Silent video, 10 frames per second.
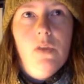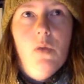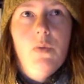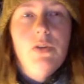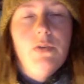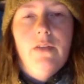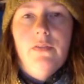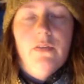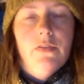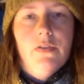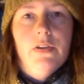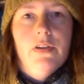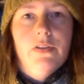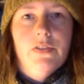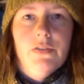we tried for a few
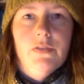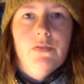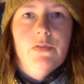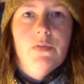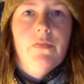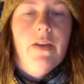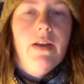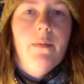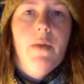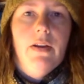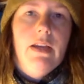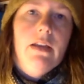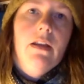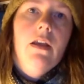years to sort of find a market